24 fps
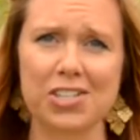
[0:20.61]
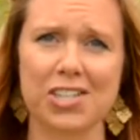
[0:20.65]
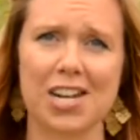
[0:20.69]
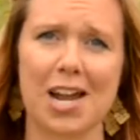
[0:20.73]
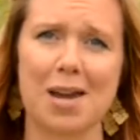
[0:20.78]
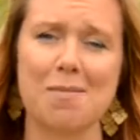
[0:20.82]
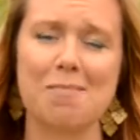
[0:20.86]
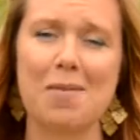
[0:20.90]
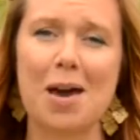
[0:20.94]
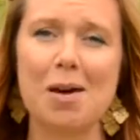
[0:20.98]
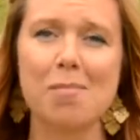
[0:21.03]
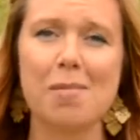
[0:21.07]
and
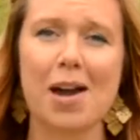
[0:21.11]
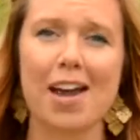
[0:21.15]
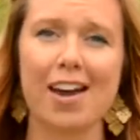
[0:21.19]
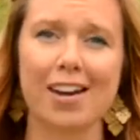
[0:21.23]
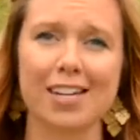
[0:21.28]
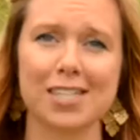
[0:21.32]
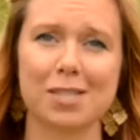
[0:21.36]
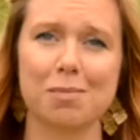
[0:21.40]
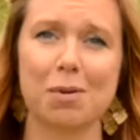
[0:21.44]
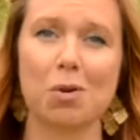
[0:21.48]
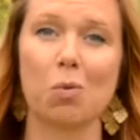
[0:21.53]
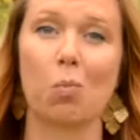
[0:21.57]
I met my
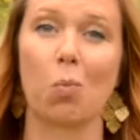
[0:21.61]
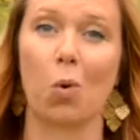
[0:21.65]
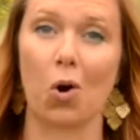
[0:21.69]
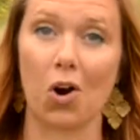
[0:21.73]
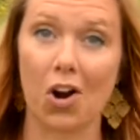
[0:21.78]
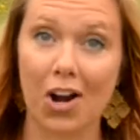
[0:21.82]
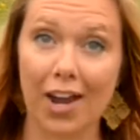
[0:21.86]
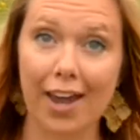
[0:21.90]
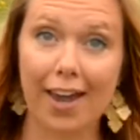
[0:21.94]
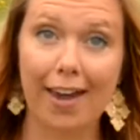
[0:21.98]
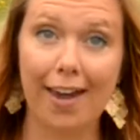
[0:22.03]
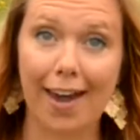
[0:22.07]
husband
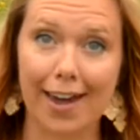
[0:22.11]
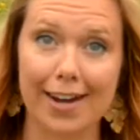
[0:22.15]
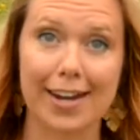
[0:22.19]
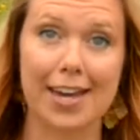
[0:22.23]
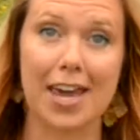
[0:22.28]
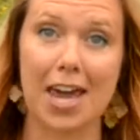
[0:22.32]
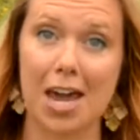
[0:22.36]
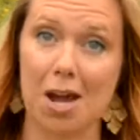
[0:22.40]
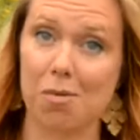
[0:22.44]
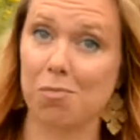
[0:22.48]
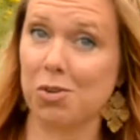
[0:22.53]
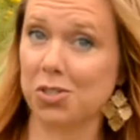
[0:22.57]
working at a
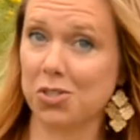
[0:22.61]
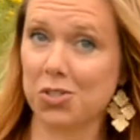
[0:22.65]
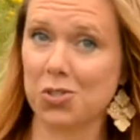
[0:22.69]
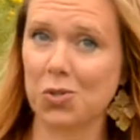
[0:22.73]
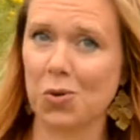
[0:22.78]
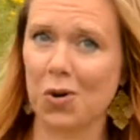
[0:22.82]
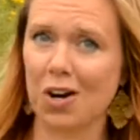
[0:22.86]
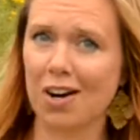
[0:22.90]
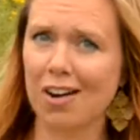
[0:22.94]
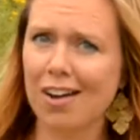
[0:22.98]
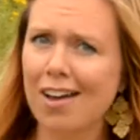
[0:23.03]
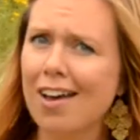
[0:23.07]
camera
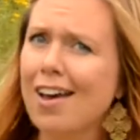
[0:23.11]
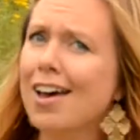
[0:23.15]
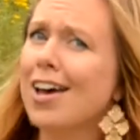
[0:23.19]
store.